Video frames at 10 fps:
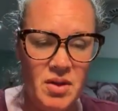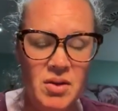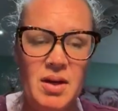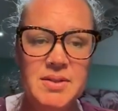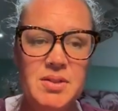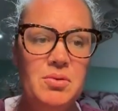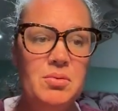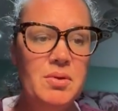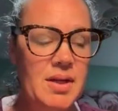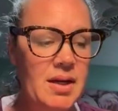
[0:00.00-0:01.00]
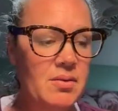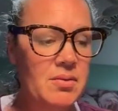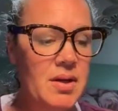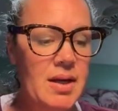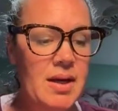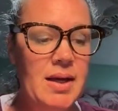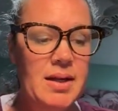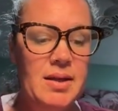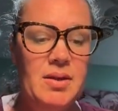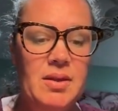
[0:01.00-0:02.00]
I'll kind of talk through it now,
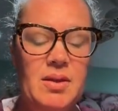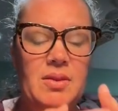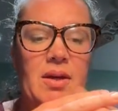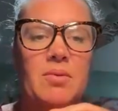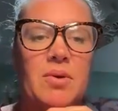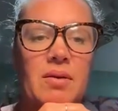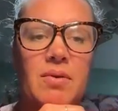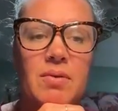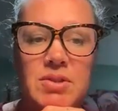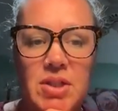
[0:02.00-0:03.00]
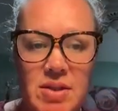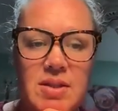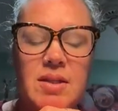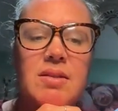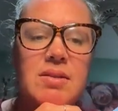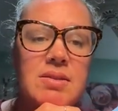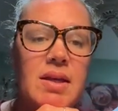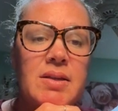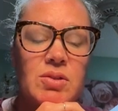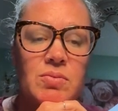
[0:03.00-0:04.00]
and I think that that will give you a chance to get this
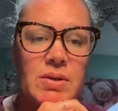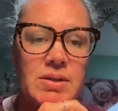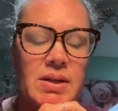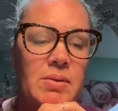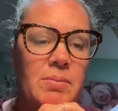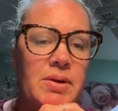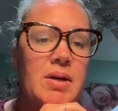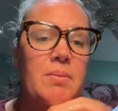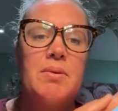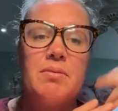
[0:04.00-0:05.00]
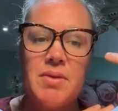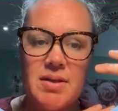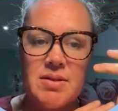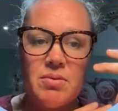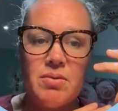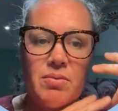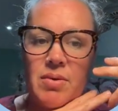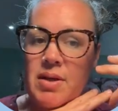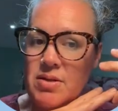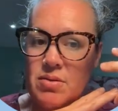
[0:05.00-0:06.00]
answer written down. But a couple of things that
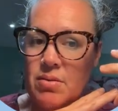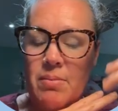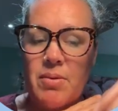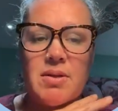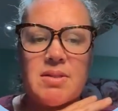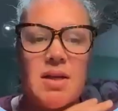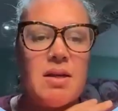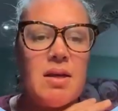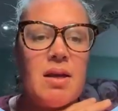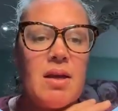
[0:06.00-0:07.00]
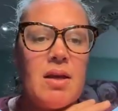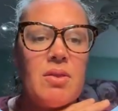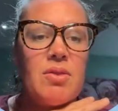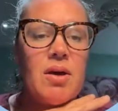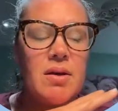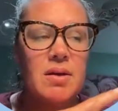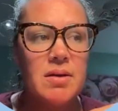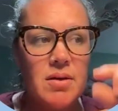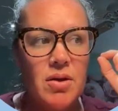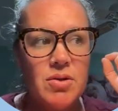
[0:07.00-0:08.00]
we need to remember is that
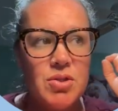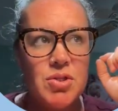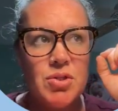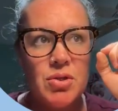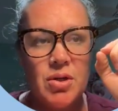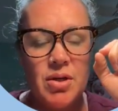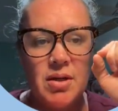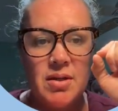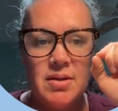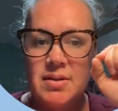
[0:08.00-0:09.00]
the sugar